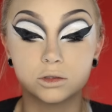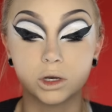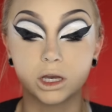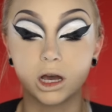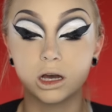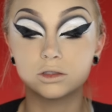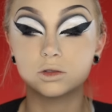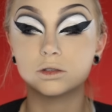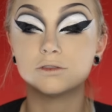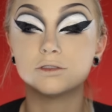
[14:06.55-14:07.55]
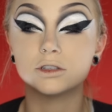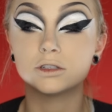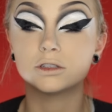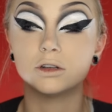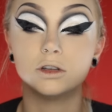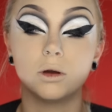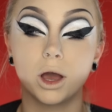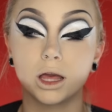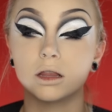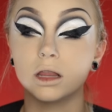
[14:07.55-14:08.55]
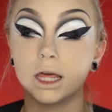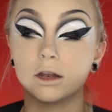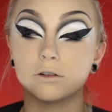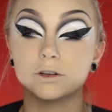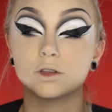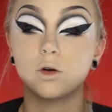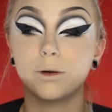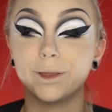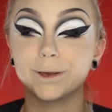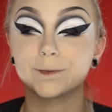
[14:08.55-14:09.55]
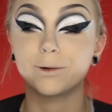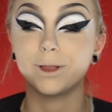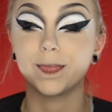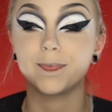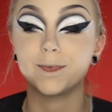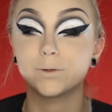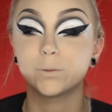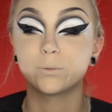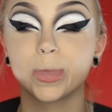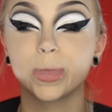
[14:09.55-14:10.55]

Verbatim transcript: I contour first or do I glitter first? Oh, it looks cool like this.